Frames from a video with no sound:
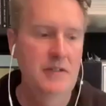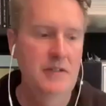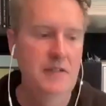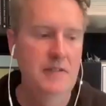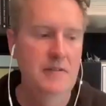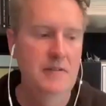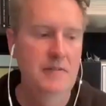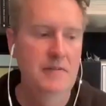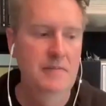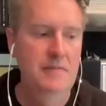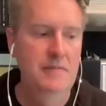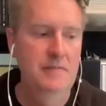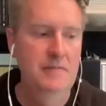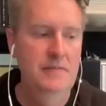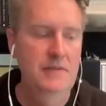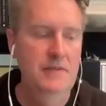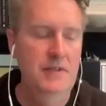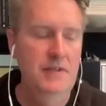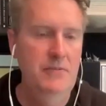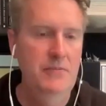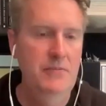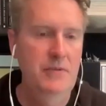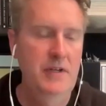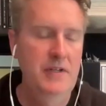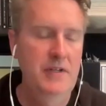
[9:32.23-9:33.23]
a
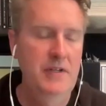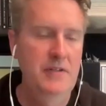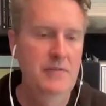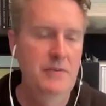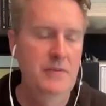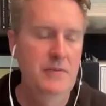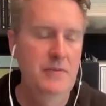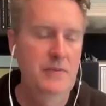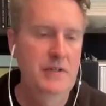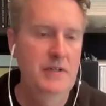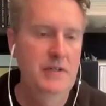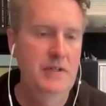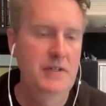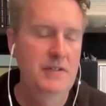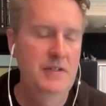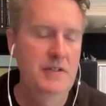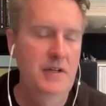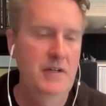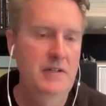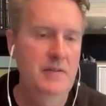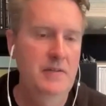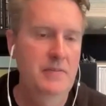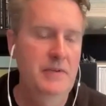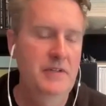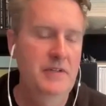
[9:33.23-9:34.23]
segue into what we're going to
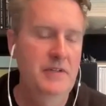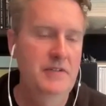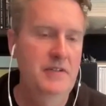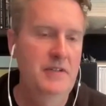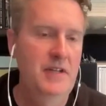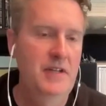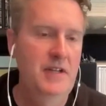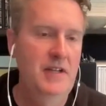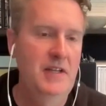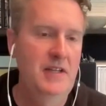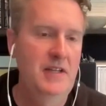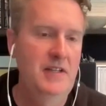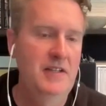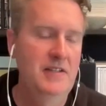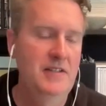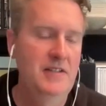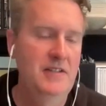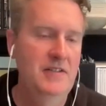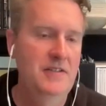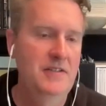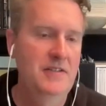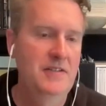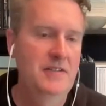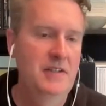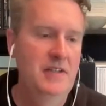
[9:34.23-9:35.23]
talk about today
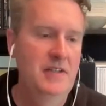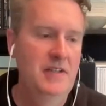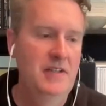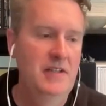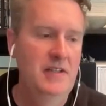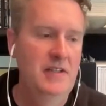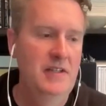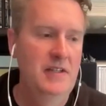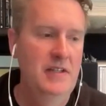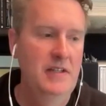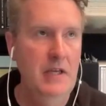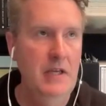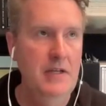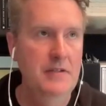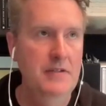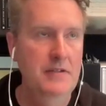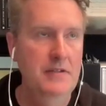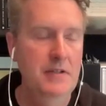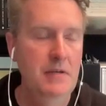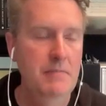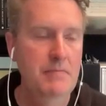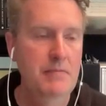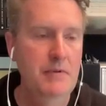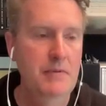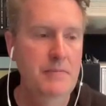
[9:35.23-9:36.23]
is kind of
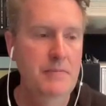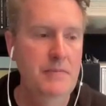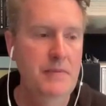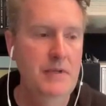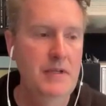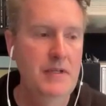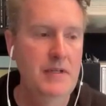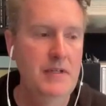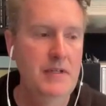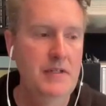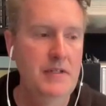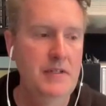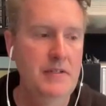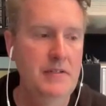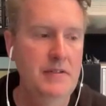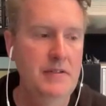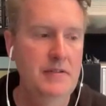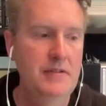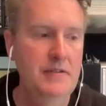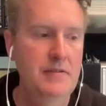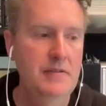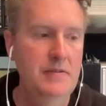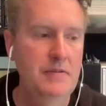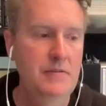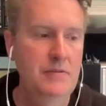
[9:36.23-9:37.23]

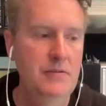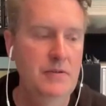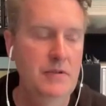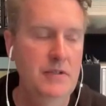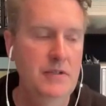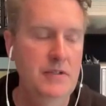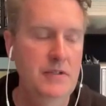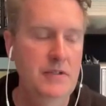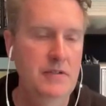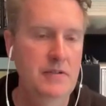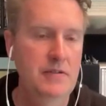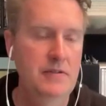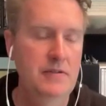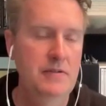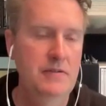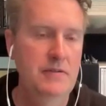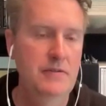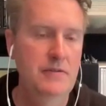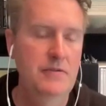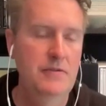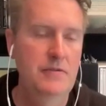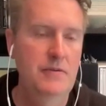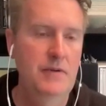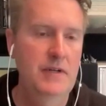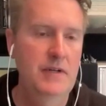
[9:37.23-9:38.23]
supplement,
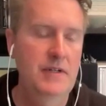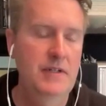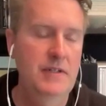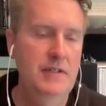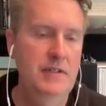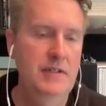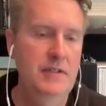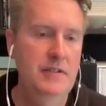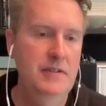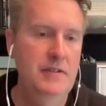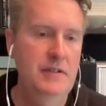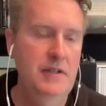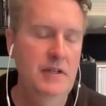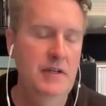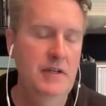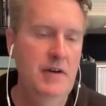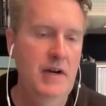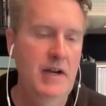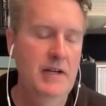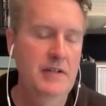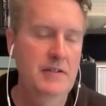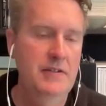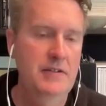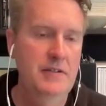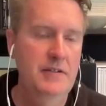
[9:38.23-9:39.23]
nutritional, drug
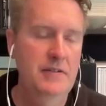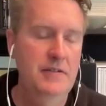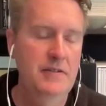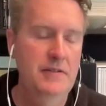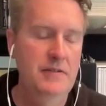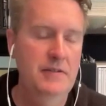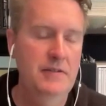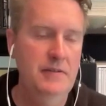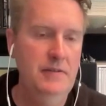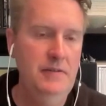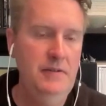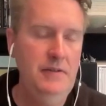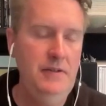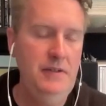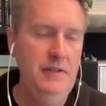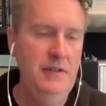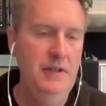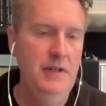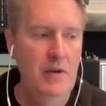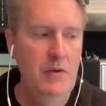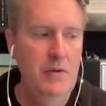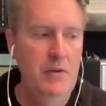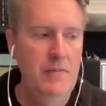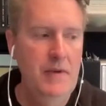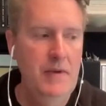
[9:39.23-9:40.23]
interactions.
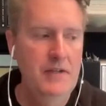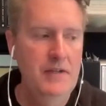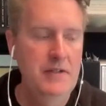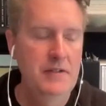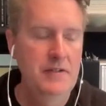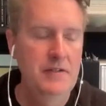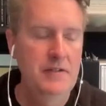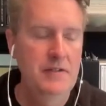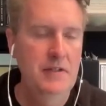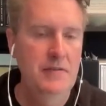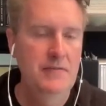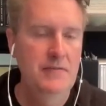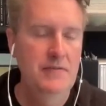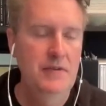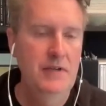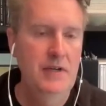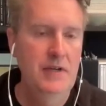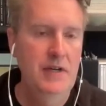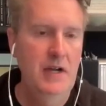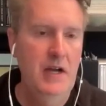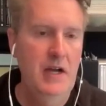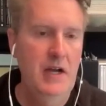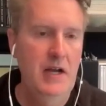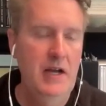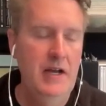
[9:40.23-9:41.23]
I would imagine there's a
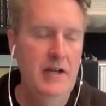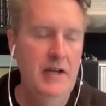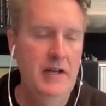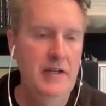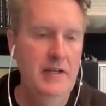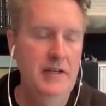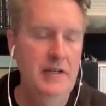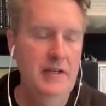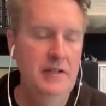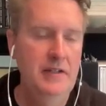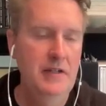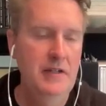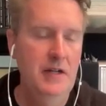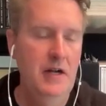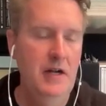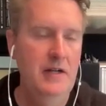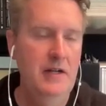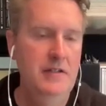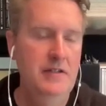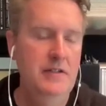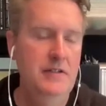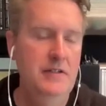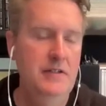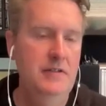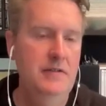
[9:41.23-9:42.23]
very high
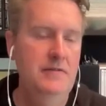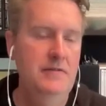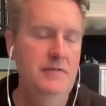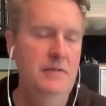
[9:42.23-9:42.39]
cognitive